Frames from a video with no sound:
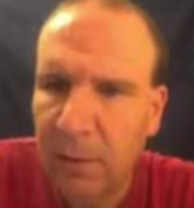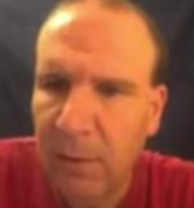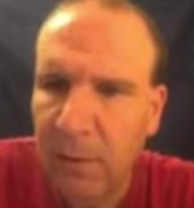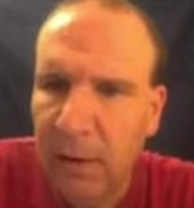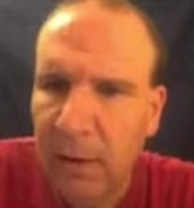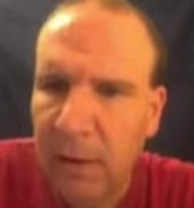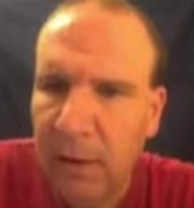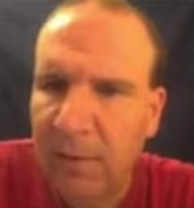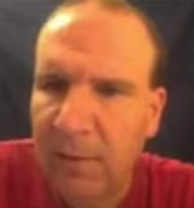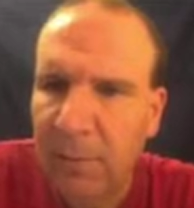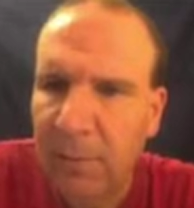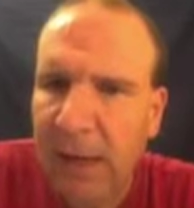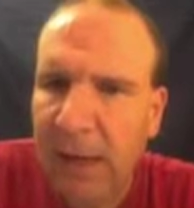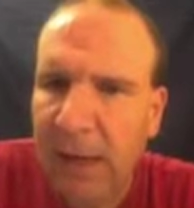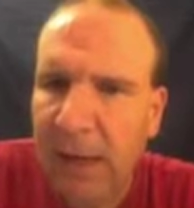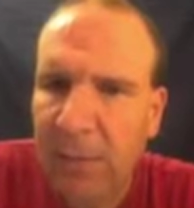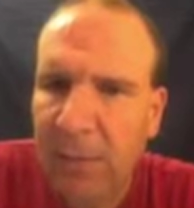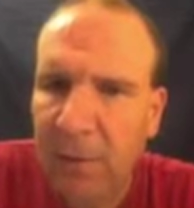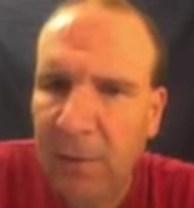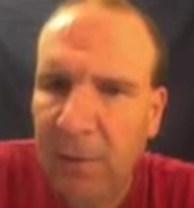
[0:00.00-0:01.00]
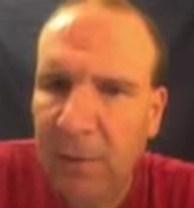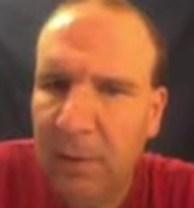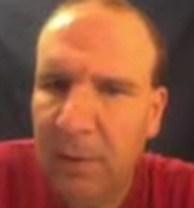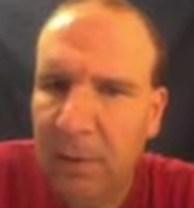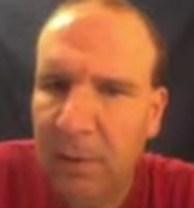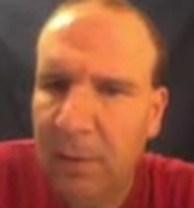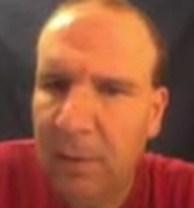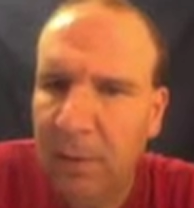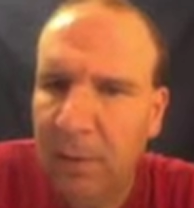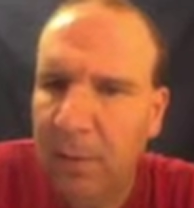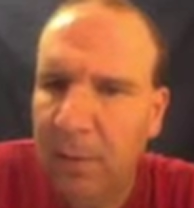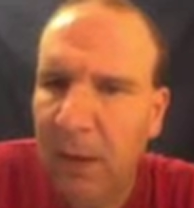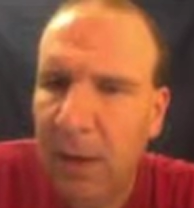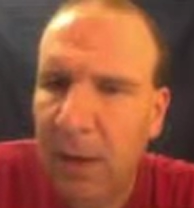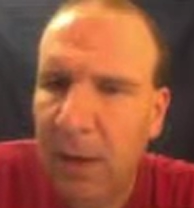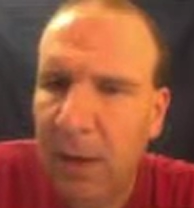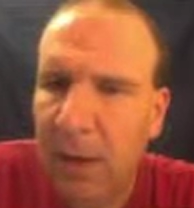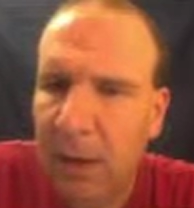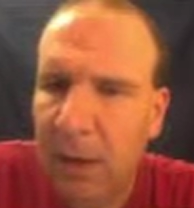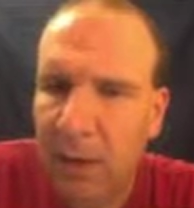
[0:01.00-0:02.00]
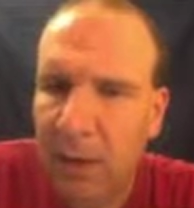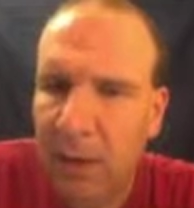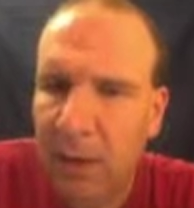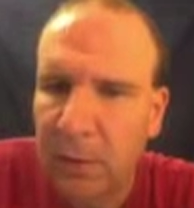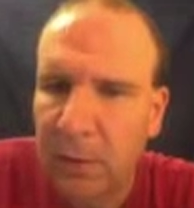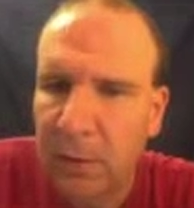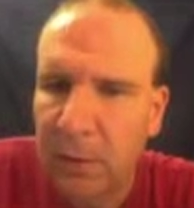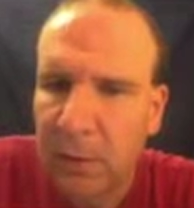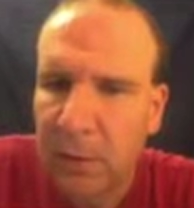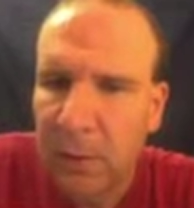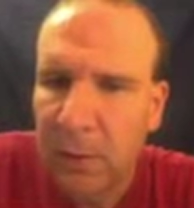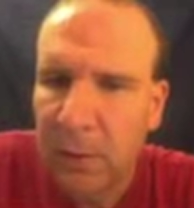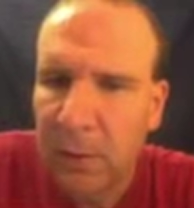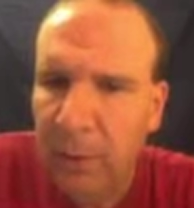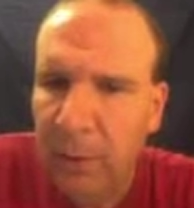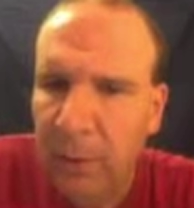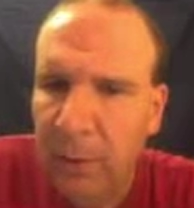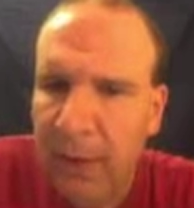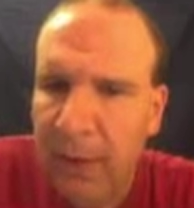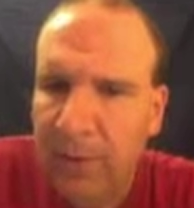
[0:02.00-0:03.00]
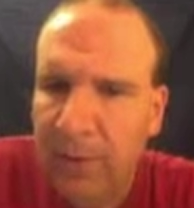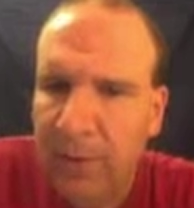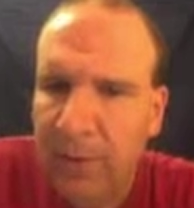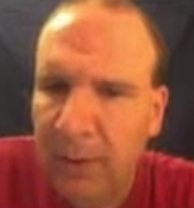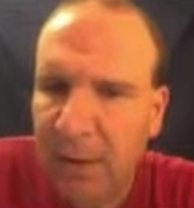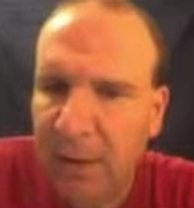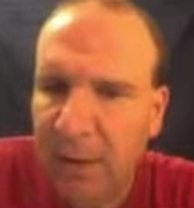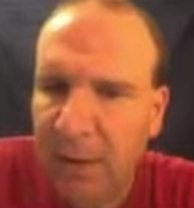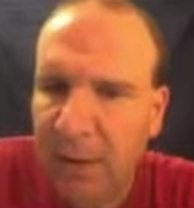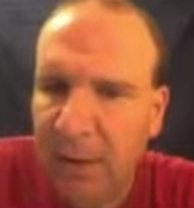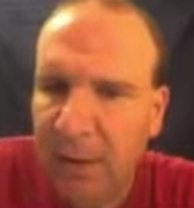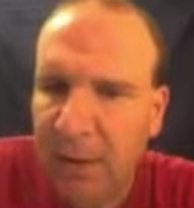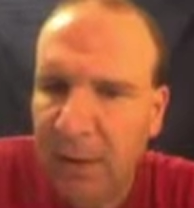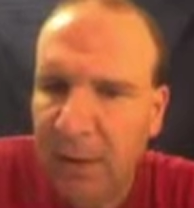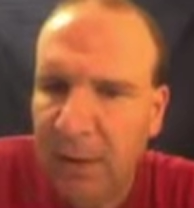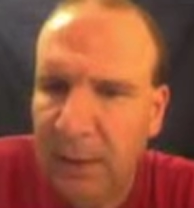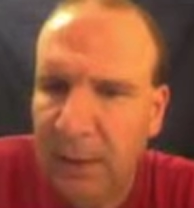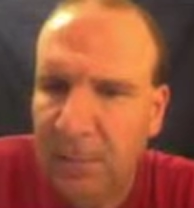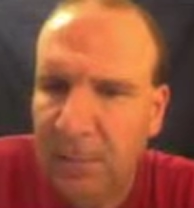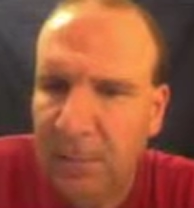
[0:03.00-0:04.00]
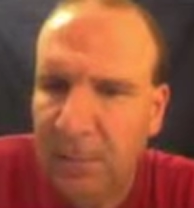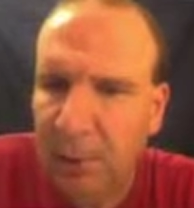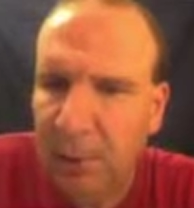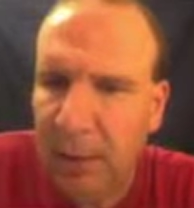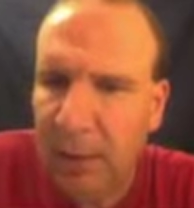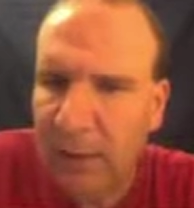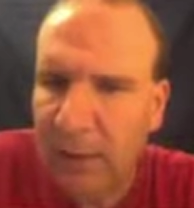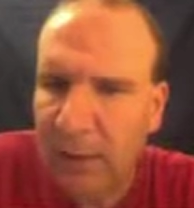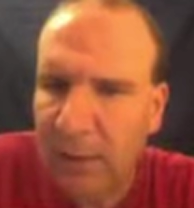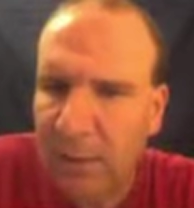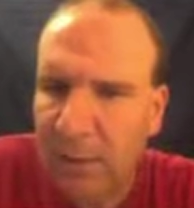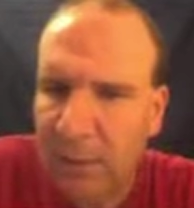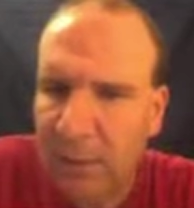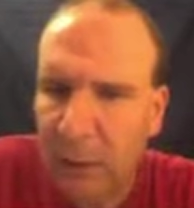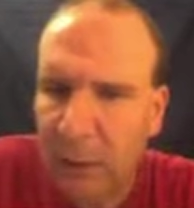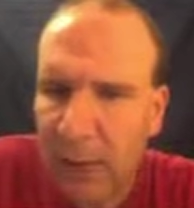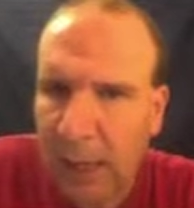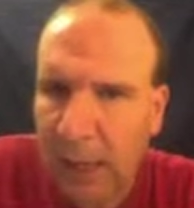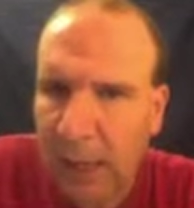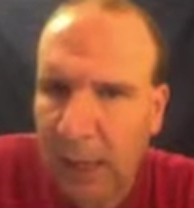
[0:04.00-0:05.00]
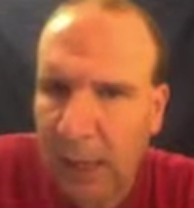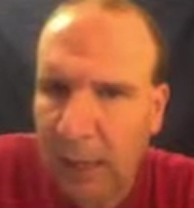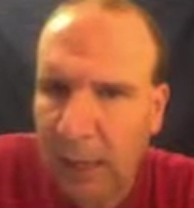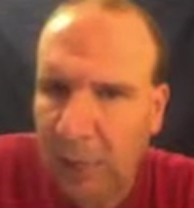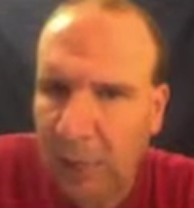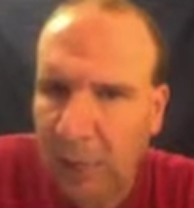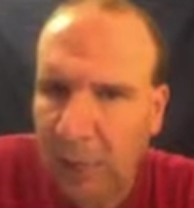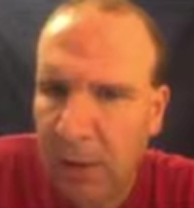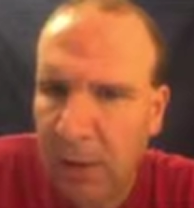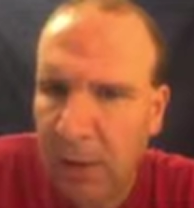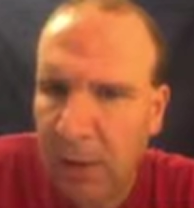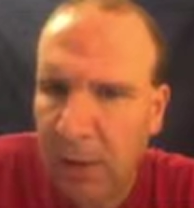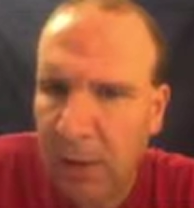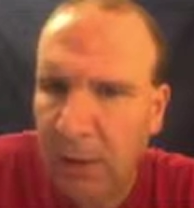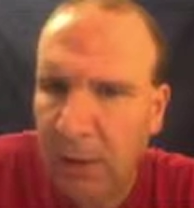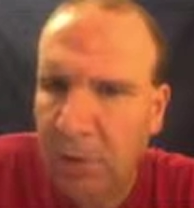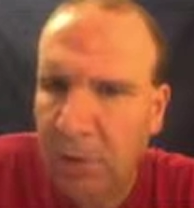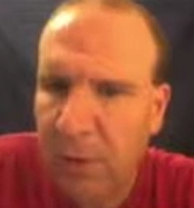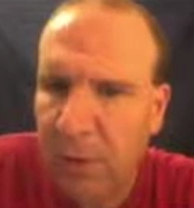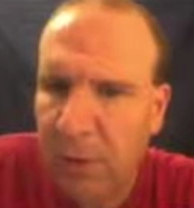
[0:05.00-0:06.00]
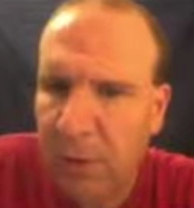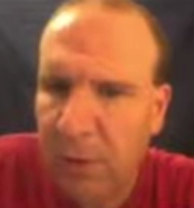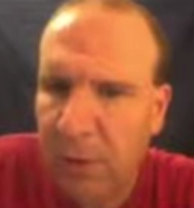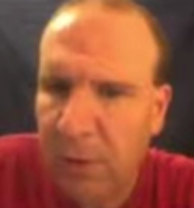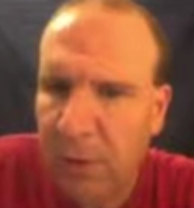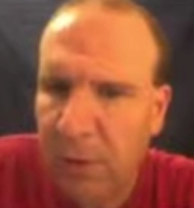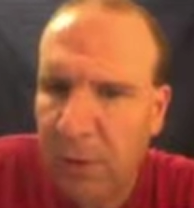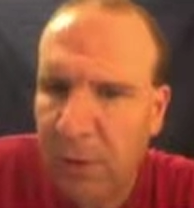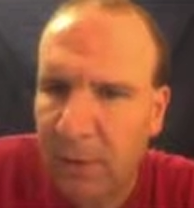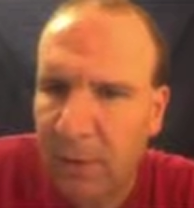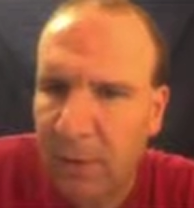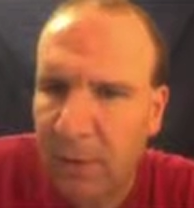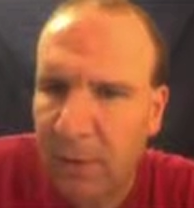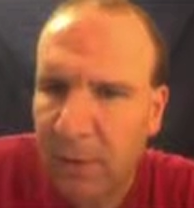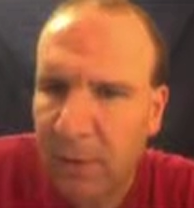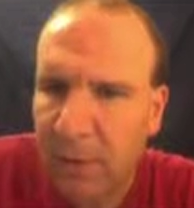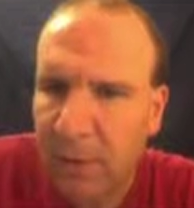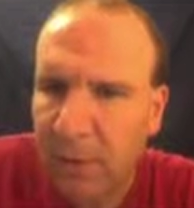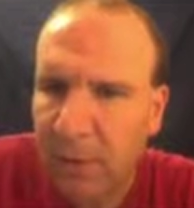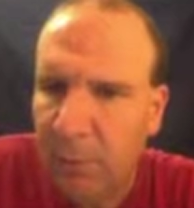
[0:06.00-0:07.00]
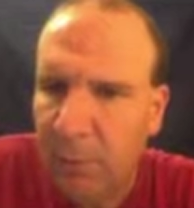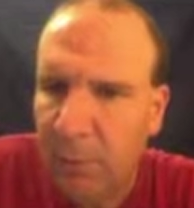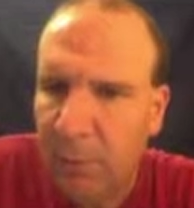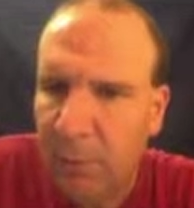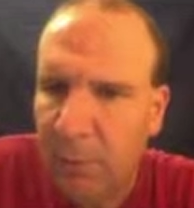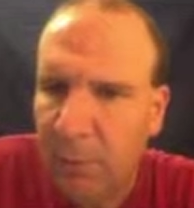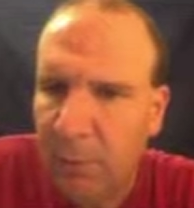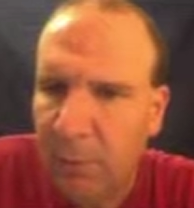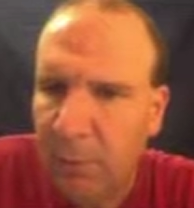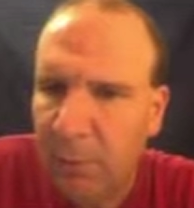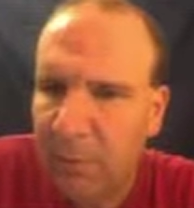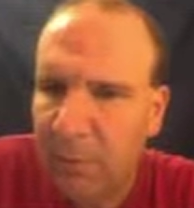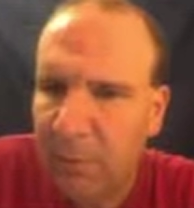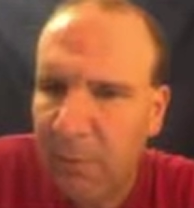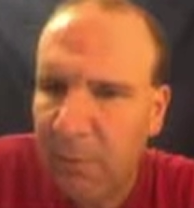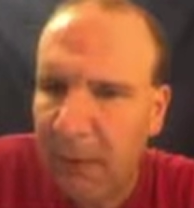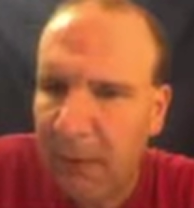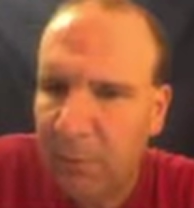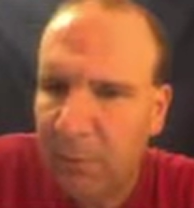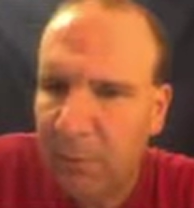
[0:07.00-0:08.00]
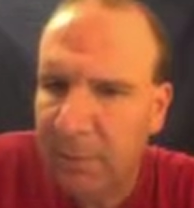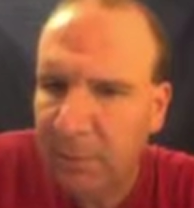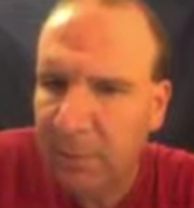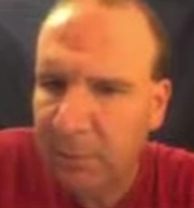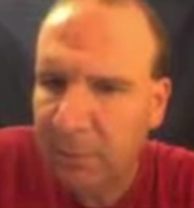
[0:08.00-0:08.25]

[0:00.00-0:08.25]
And sometimes it'll get a little bit harder. Here we have 17 plus, I don't know how many neutrons there are, equals 35.